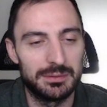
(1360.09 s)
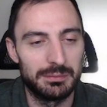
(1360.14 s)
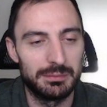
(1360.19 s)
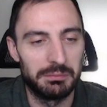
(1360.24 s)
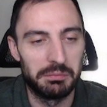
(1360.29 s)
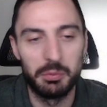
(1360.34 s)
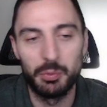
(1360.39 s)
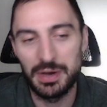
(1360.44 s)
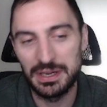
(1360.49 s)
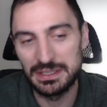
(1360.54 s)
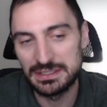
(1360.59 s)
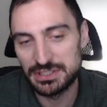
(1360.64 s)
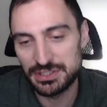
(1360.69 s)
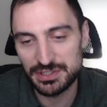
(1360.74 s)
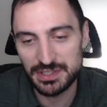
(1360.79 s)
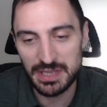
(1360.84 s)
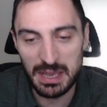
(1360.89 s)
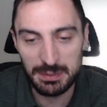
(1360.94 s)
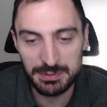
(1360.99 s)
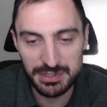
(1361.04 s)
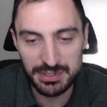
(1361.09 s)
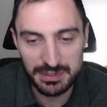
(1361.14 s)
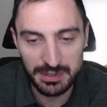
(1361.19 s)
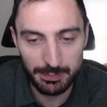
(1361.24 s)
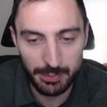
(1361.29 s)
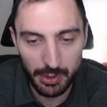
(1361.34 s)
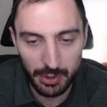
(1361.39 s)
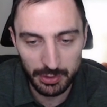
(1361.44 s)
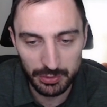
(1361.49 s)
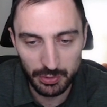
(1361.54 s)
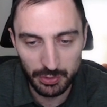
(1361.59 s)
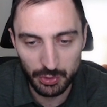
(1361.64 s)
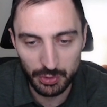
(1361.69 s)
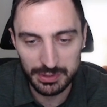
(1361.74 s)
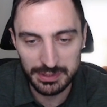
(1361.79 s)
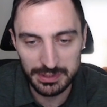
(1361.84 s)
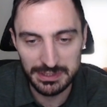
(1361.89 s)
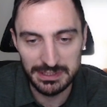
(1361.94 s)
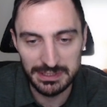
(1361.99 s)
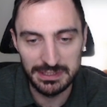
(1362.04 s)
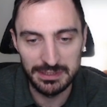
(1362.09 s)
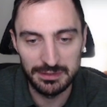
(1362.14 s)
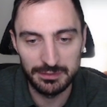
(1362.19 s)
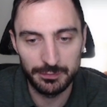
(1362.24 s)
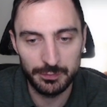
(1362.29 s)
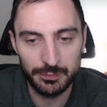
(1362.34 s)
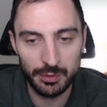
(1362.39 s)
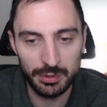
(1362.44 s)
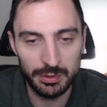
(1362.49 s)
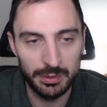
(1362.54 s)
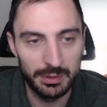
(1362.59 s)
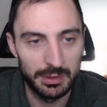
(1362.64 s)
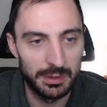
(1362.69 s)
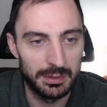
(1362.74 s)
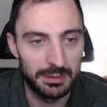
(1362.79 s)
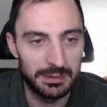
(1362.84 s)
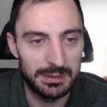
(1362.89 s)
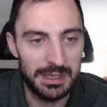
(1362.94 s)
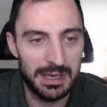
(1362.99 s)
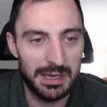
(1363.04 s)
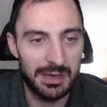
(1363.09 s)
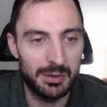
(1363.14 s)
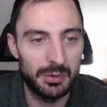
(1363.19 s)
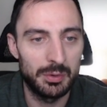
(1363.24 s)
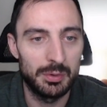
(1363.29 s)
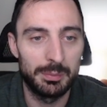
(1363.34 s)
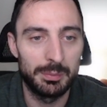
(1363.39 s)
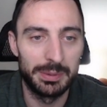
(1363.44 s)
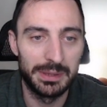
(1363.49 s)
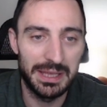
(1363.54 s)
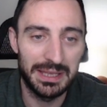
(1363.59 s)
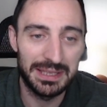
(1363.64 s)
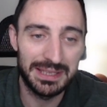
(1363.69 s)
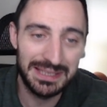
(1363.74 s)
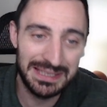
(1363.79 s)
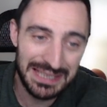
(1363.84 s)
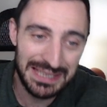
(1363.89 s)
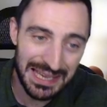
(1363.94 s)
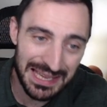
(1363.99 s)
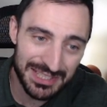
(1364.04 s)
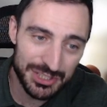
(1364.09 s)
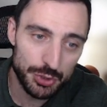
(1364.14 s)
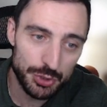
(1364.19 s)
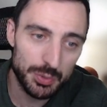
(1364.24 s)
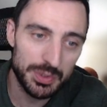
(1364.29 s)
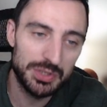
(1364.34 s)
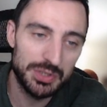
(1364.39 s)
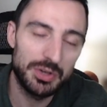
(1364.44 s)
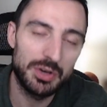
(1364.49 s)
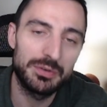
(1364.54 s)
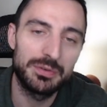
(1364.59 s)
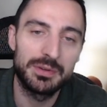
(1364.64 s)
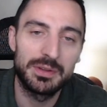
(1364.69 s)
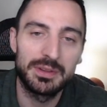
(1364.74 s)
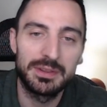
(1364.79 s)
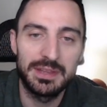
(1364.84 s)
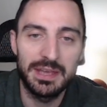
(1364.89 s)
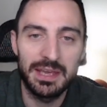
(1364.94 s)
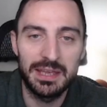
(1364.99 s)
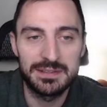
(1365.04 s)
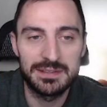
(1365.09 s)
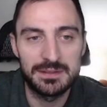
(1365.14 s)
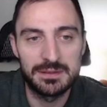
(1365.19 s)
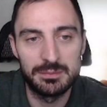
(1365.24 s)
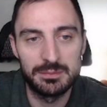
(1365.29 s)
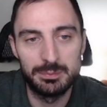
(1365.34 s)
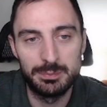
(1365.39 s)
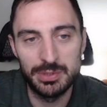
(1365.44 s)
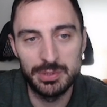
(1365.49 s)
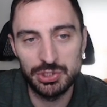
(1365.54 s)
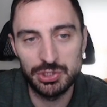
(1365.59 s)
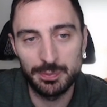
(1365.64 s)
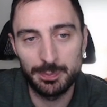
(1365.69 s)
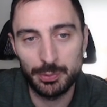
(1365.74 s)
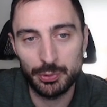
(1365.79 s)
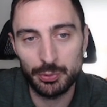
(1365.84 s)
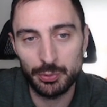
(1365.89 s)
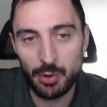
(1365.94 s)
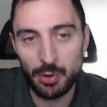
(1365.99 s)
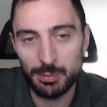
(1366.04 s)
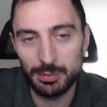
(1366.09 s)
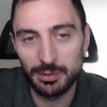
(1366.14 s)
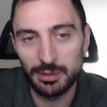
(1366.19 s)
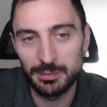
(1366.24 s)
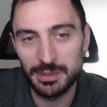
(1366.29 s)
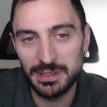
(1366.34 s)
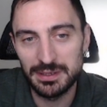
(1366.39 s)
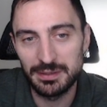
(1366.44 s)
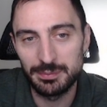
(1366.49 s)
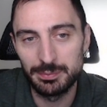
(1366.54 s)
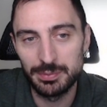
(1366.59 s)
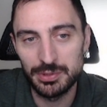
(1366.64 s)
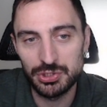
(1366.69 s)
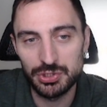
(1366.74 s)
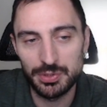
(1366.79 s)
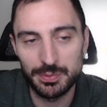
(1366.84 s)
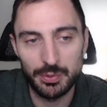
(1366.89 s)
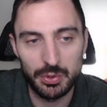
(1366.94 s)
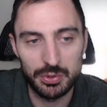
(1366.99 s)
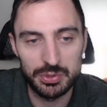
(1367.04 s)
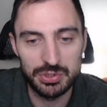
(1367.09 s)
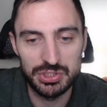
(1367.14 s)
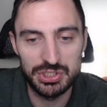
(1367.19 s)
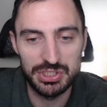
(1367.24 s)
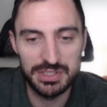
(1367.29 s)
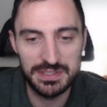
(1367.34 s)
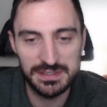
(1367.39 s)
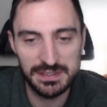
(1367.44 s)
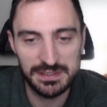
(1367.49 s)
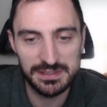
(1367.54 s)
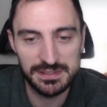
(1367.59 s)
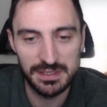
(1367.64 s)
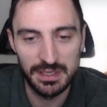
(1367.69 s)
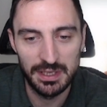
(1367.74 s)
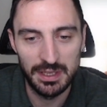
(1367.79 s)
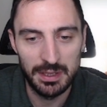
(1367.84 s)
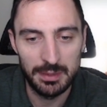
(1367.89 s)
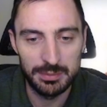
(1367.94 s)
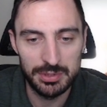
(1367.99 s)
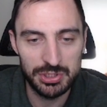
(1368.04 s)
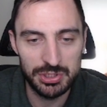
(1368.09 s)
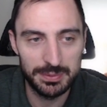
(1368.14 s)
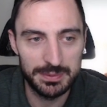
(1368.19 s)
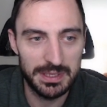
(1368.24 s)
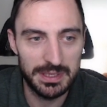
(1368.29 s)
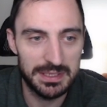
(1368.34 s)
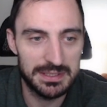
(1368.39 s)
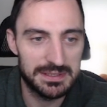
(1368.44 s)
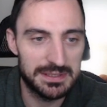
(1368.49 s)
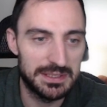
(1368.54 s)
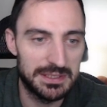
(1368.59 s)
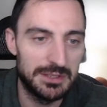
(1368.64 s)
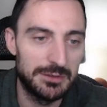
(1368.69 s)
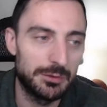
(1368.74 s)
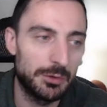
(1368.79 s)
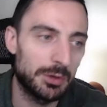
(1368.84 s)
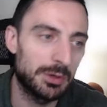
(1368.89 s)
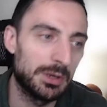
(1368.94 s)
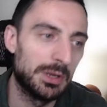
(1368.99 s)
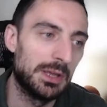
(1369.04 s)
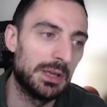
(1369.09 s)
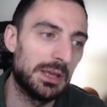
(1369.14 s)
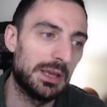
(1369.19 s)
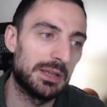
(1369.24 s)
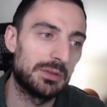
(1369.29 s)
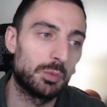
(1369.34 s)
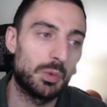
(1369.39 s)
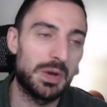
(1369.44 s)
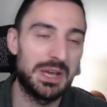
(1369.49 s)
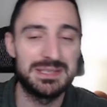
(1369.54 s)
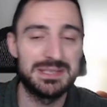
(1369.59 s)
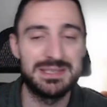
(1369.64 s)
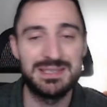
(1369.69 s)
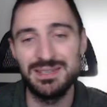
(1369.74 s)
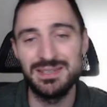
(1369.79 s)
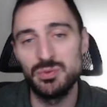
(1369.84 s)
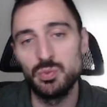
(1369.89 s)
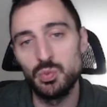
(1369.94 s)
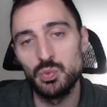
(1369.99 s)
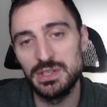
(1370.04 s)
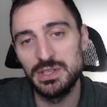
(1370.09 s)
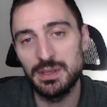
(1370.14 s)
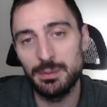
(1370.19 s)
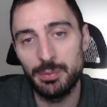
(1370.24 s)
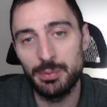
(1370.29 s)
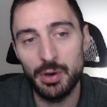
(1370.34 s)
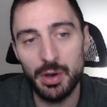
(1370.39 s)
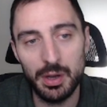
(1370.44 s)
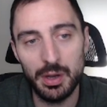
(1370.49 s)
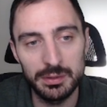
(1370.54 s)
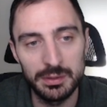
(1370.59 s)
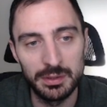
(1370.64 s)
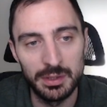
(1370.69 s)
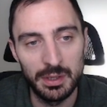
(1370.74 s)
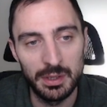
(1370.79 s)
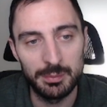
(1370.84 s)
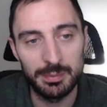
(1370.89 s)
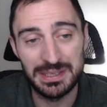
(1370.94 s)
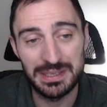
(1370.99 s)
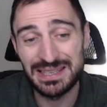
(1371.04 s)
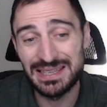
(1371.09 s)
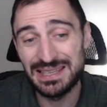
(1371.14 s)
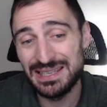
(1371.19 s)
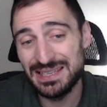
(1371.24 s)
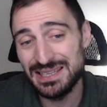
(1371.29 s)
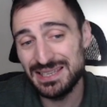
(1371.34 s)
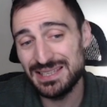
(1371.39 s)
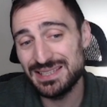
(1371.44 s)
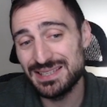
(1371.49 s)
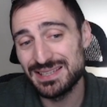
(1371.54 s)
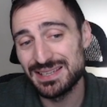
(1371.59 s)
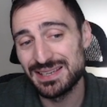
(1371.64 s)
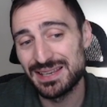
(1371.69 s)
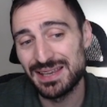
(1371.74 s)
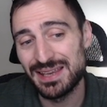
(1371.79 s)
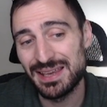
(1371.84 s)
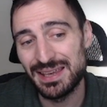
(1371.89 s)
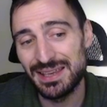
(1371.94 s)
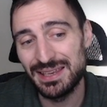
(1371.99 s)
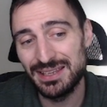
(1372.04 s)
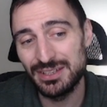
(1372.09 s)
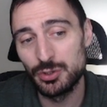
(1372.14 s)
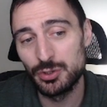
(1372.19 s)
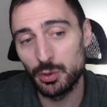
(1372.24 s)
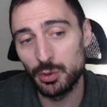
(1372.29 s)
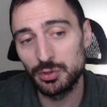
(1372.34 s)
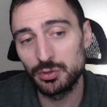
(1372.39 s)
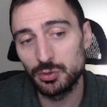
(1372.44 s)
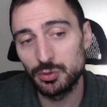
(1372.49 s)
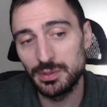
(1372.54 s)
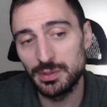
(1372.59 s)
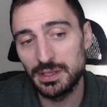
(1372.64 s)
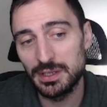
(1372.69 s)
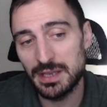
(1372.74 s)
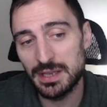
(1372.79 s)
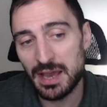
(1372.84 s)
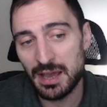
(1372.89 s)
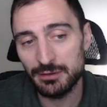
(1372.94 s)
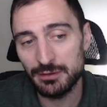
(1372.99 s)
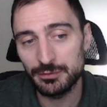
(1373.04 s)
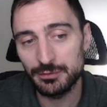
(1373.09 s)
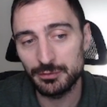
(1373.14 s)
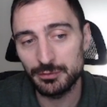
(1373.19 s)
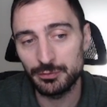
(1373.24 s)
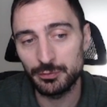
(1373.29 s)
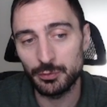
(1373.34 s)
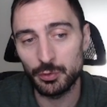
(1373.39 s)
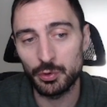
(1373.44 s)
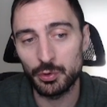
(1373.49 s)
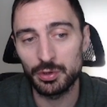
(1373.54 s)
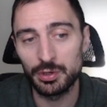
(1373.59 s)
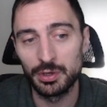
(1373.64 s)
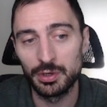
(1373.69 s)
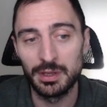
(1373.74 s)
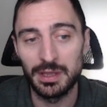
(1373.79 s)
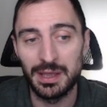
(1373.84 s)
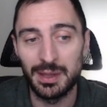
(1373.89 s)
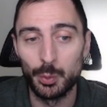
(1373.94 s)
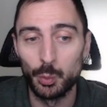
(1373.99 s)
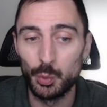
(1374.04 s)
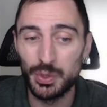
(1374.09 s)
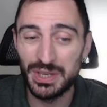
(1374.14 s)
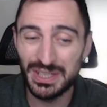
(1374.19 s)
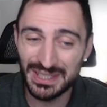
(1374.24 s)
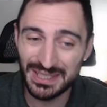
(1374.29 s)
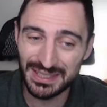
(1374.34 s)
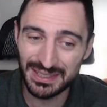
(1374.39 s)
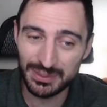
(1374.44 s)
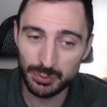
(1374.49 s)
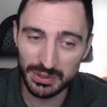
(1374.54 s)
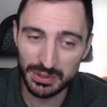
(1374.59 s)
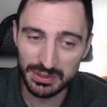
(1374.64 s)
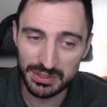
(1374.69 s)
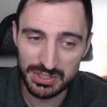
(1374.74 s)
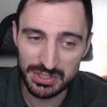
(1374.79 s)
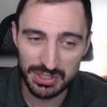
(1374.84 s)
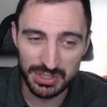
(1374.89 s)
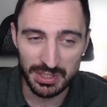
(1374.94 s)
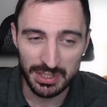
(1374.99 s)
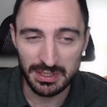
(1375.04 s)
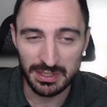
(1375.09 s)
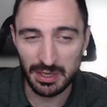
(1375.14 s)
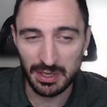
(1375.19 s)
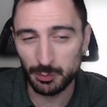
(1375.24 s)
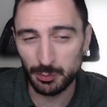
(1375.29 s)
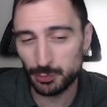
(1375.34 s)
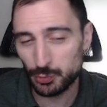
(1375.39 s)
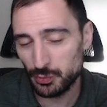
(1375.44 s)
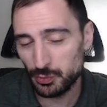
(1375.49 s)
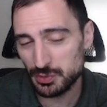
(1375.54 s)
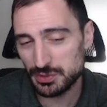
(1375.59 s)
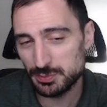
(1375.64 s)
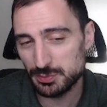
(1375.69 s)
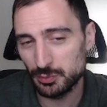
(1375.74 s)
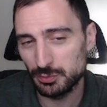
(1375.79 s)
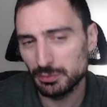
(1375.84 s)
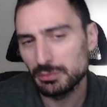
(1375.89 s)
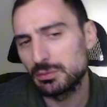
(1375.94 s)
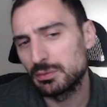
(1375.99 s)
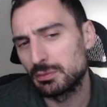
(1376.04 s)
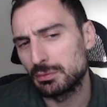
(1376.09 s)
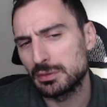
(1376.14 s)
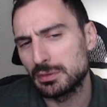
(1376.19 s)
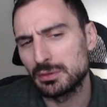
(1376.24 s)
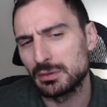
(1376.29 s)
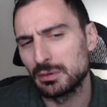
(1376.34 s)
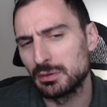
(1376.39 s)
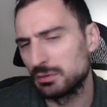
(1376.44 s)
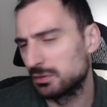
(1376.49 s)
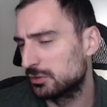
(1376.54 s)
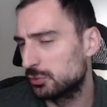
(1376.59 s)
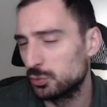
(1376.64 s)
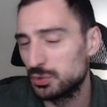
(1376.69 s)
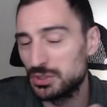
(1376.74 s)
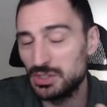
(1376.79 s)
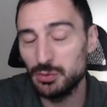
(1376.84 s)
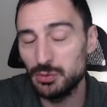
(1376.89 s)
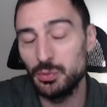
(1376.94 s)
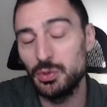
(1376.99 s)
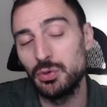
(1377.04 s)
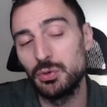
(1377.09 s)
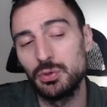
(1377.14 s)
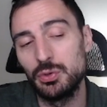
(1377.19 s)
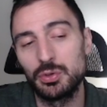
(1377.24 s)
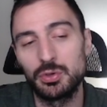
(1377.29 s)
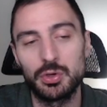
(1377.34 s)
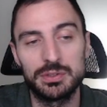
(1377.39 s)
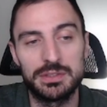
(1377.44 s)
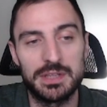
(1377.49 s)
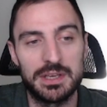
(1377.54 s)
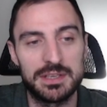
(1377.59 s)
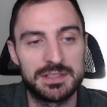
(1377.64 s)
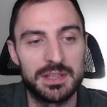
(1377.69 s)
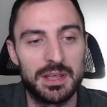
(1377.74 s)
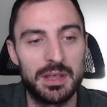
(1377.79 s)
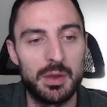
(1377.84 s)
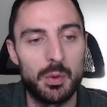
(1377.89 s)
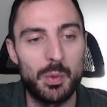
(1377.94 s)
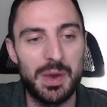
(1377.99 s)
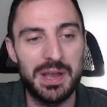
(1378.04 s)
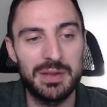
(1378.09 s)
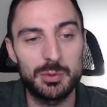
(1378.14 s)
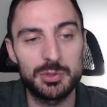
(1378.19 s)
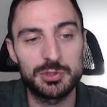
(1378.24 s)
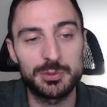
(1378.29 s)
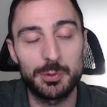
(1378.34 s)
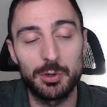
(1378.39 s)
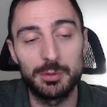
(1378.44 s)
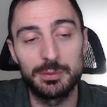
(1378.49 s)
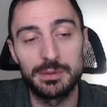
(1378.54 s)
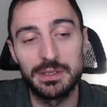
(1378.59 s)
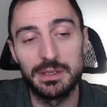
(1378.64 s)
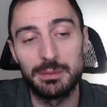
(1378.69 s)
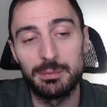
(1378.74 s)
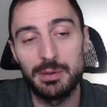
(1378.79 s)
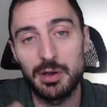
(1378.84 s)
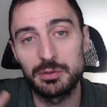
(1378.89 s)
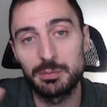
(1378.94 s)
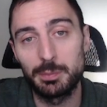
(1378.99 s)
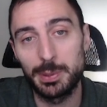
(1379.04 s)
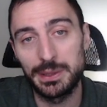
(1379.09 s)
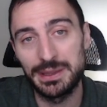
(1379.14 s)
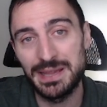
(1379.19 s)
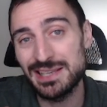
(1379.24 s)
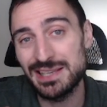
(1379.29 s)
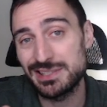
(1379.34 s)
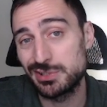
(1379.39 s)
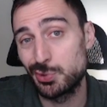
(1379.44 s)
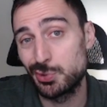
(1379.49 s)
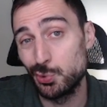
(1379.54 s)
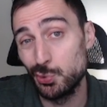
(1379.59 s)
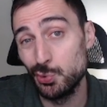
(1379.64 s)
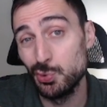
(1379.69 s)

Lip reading: White just captured the pawn on e4. Now black gets rid of that bishop, problematic bishop on g6. Bishop takes e4, and white did win a pawn, but is it going to be enough for a winning advantage? Now, previous move, to give you context, white was probably about +2